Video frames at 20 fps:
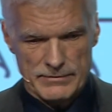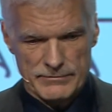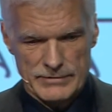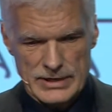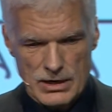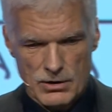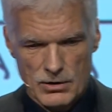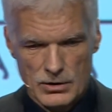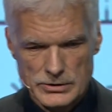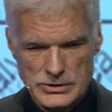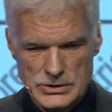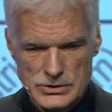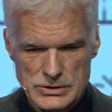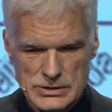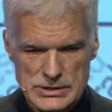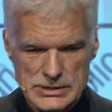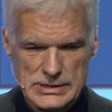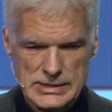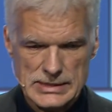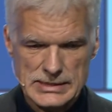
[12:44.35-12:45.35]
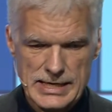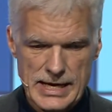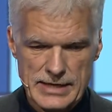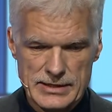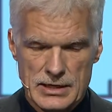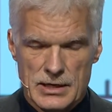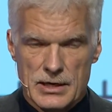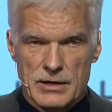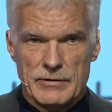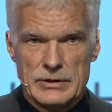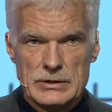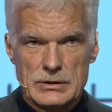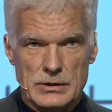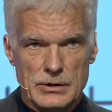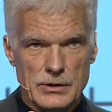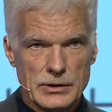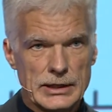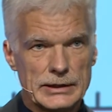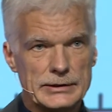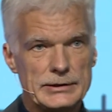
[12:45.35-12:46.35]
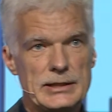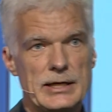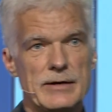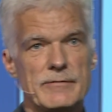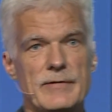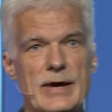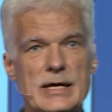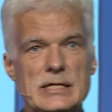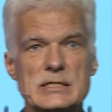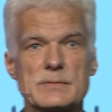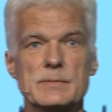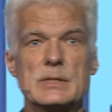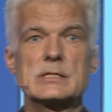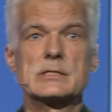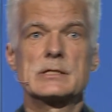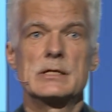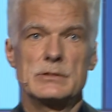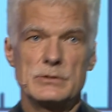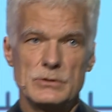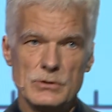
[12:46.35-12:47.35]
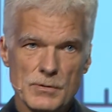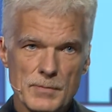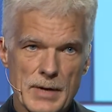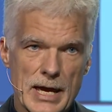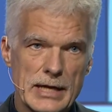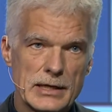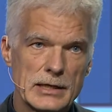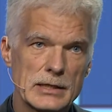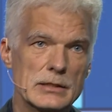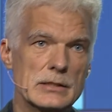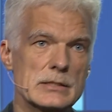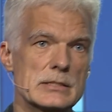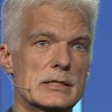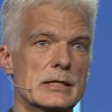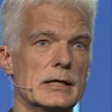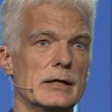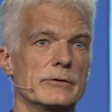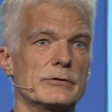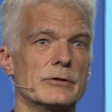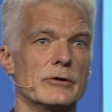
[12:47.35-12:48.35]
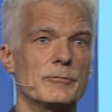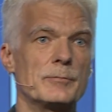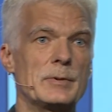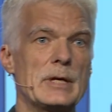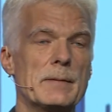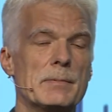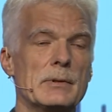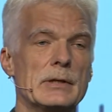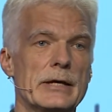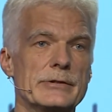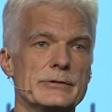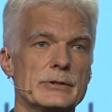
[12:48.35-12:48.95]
We also see that when you look at the investments that you make in the skills of people as